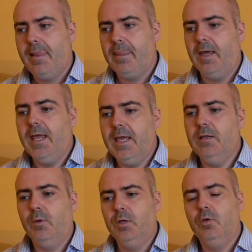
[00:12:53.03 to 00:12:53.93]
that
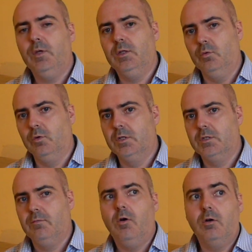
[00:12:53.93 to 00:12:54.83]
anyone who
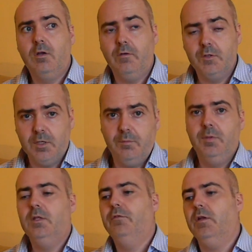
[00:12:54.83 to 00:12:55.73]
ignores or covers up
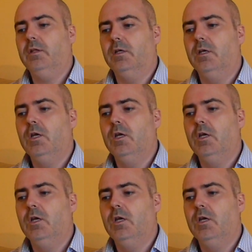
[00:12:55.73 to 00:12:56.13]
paedophilia